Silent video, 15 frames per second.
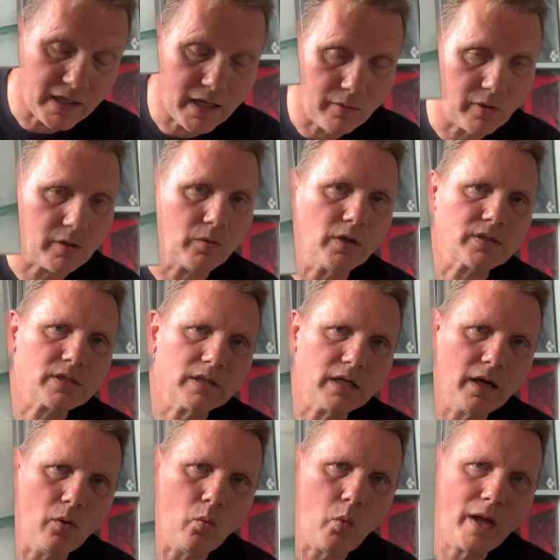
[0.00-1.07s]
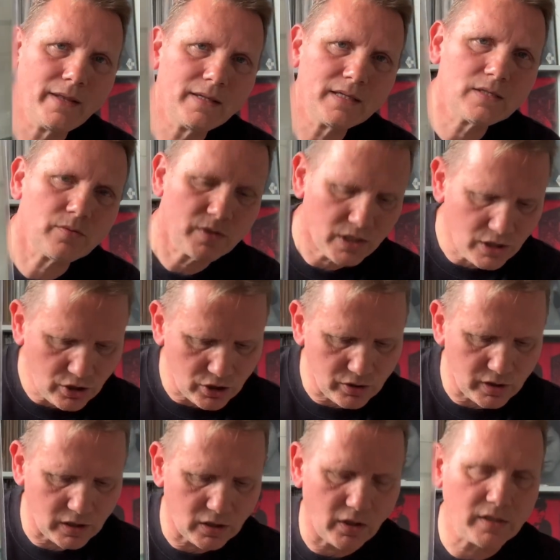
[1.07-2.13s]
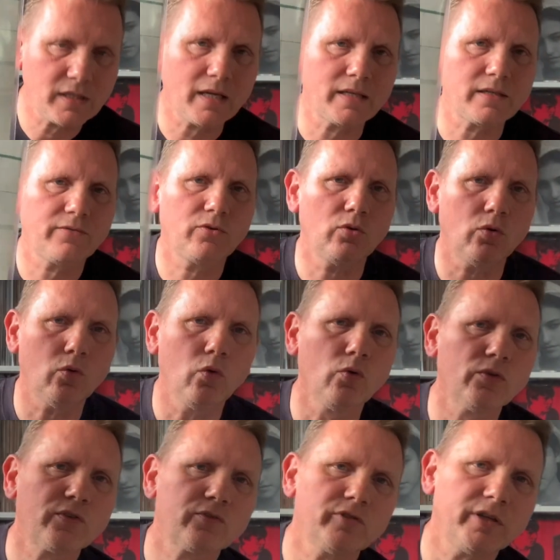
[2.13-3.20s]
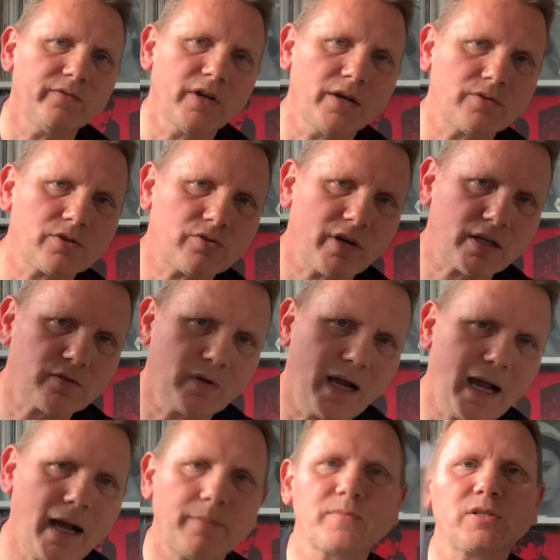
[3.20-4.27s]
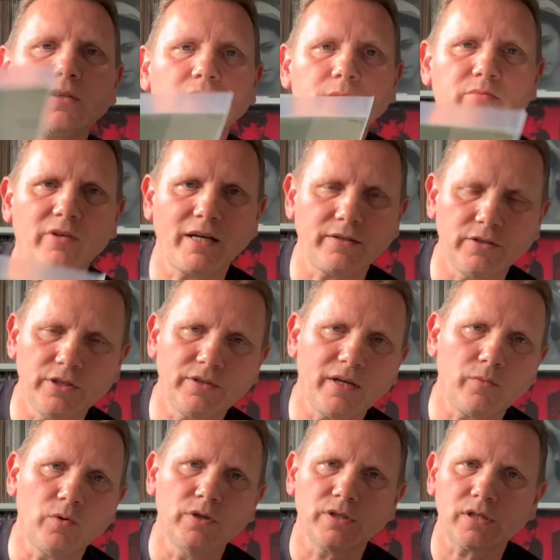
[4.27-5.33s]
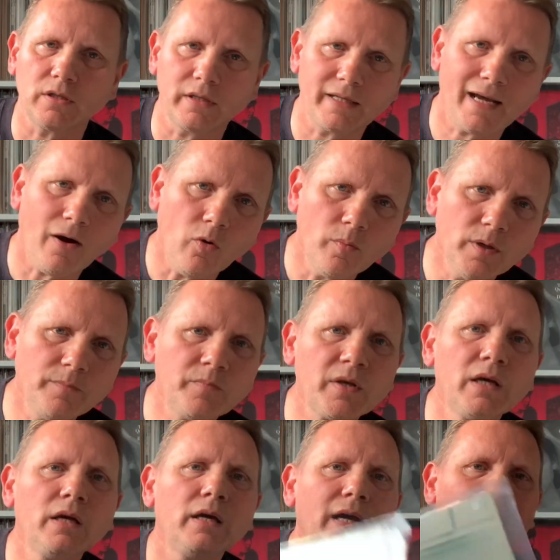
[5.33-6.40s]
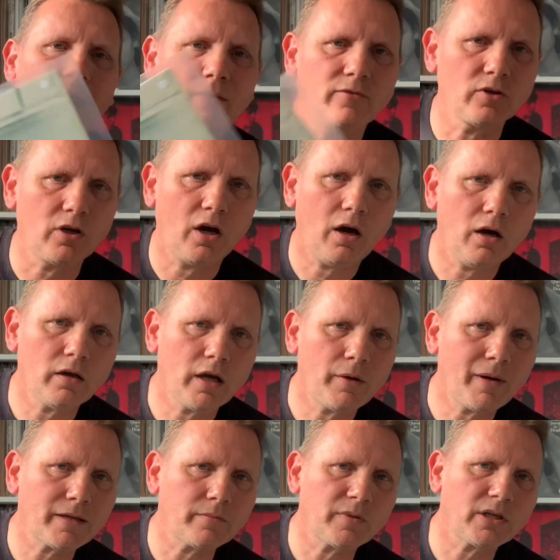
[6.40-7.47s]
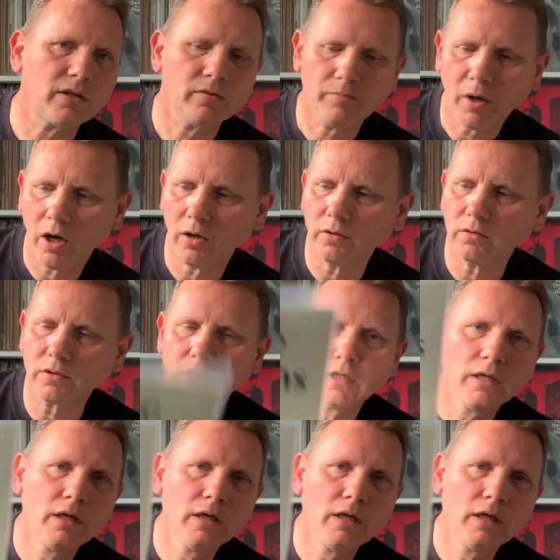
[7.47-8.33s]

what I want. And when this was issued in 1984, all 3 of those tracks were absolutely brand new. They weren't on an album. Hatful of Hollow hadn't been compiled,